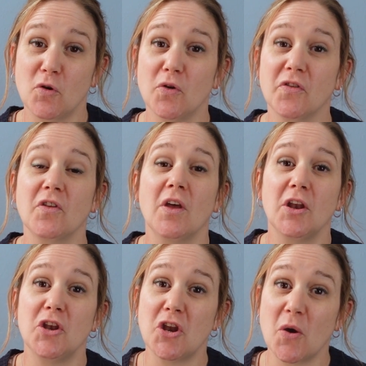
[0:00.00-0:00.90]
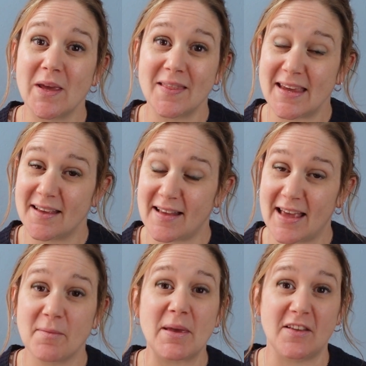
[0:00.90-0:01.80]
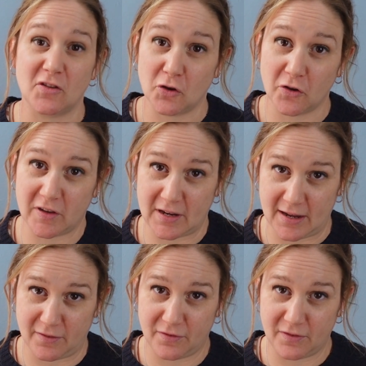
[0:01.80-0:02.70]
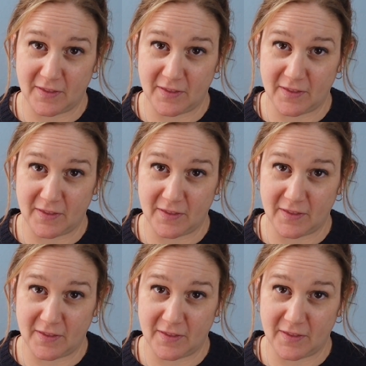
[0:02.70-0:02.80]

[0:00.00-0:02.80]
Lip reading: course, knowing the exam is not enough.